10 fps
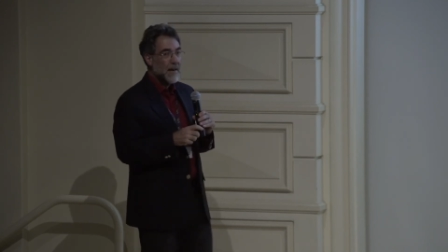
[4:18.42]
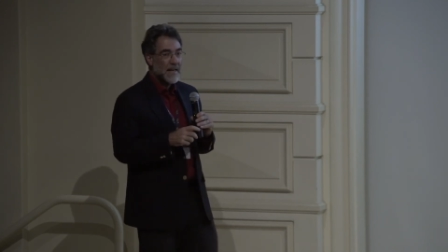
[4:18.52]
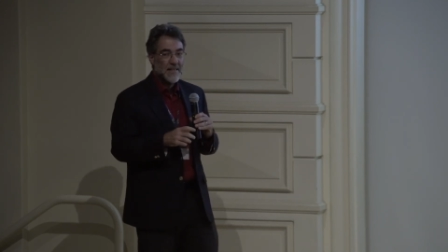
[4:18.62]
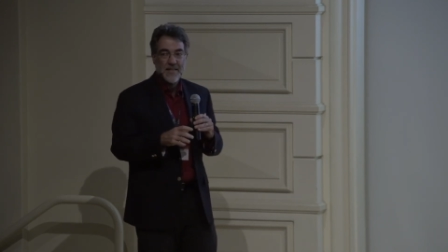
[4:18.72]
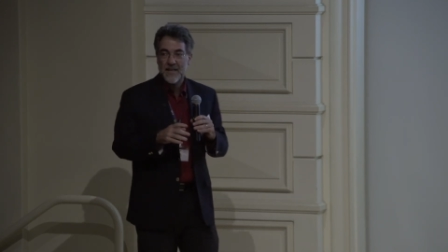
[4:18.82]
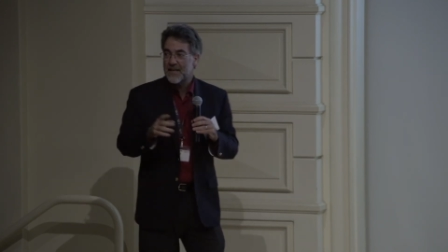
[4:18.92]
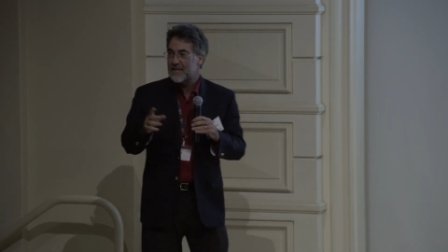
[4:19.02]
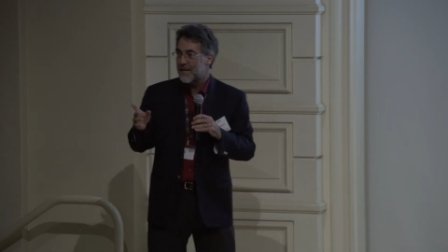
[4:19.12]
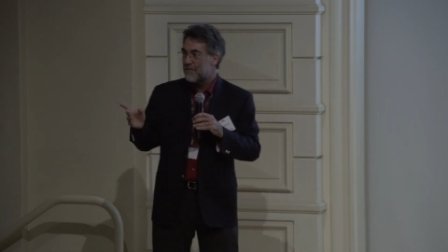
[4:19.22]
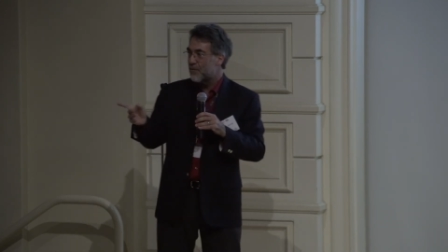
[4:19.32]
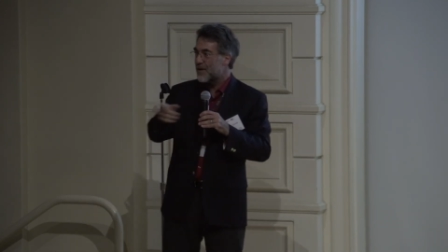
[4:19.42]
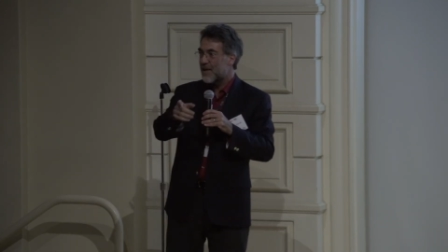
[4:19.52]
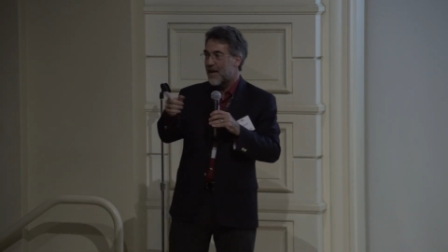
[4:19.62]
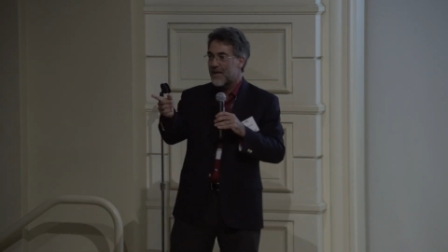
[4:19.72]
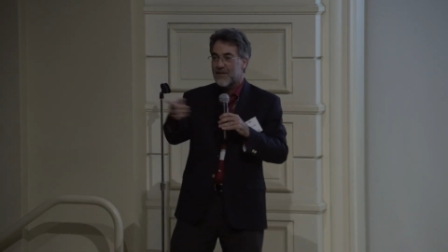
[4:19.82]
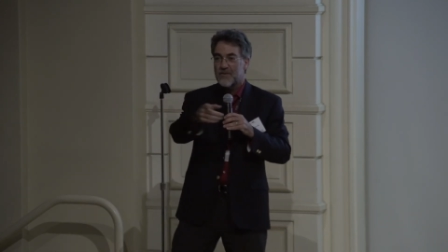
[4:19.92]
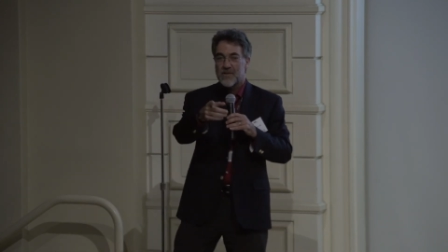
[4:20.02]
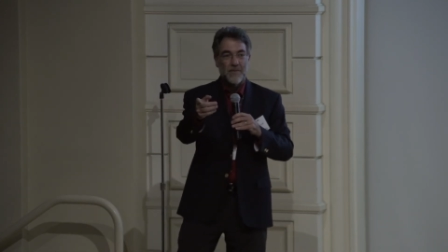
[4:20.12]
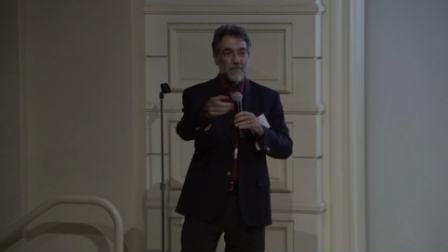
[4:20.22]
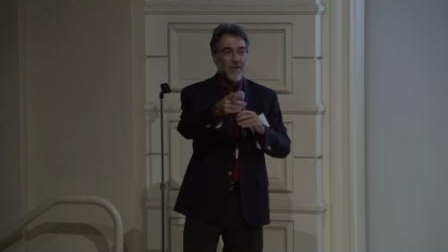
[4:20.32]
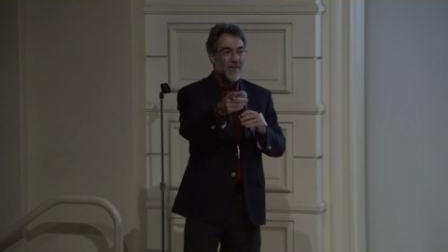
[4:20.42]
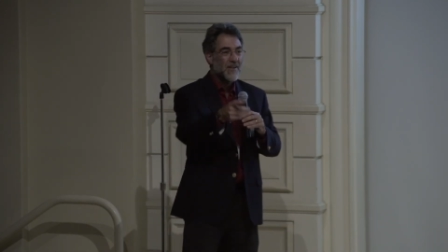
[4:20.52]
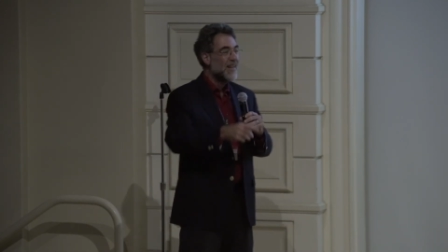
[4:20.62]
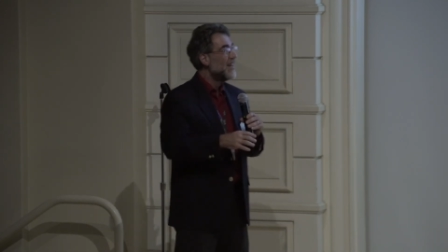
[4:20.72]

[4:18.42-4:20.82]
to make it tonight, Deb Woodcock, who's somewhere